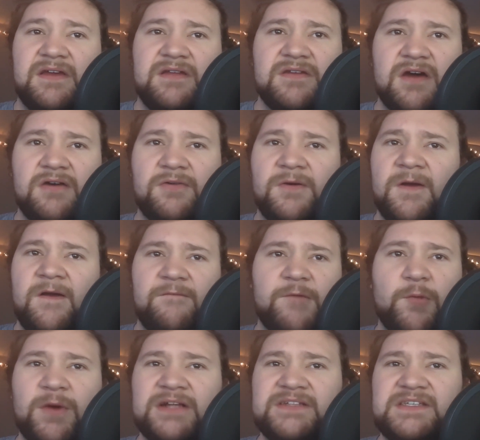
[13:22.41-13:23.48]
No, for
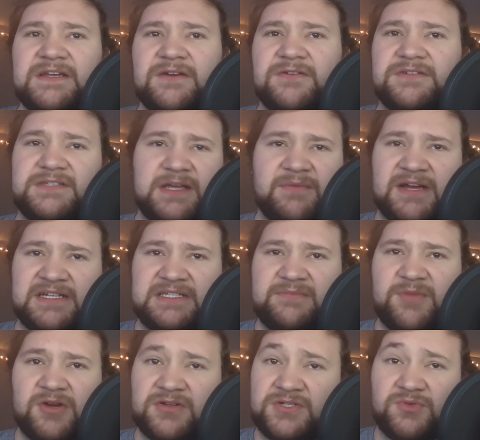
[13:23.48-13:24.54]
once in her
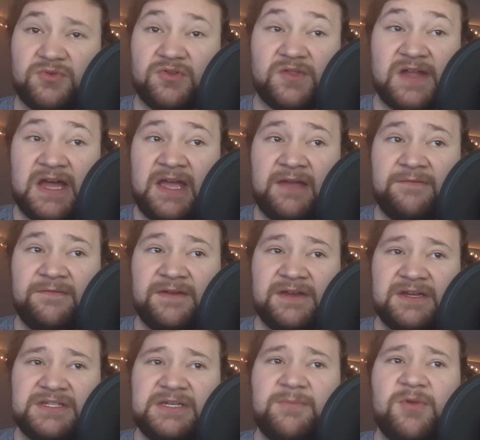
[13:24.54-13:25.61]
semi-spiritual life,
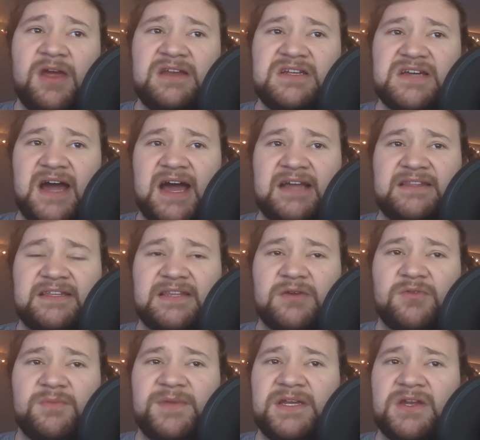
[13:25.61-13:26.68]
she prayed to God that there
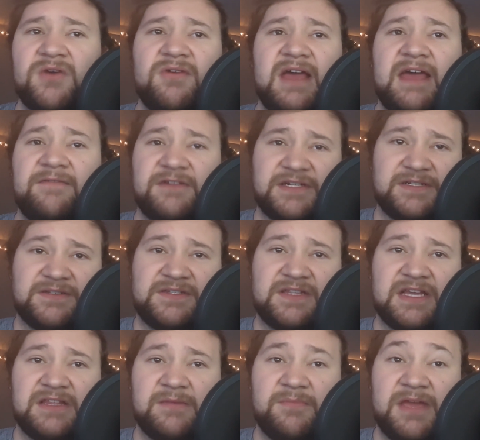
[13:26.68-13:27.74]
would be no evidence
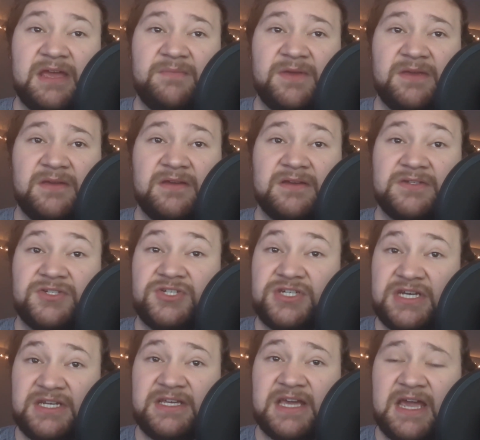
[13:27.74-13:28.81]
that the baby
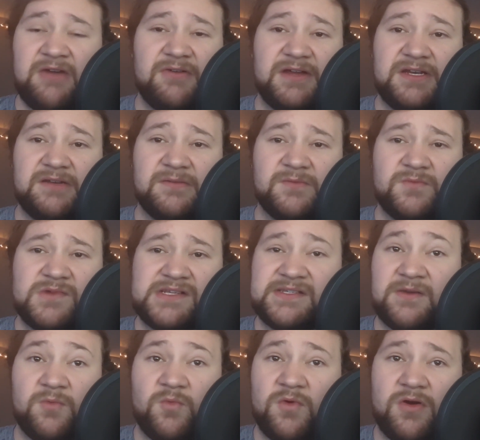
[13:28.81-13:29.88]
she carried
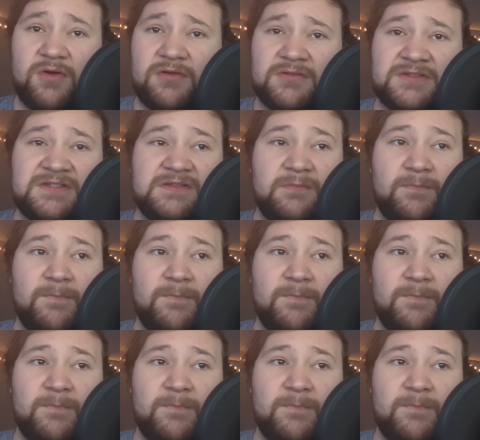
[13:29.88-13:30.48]
wasn't Worrell's.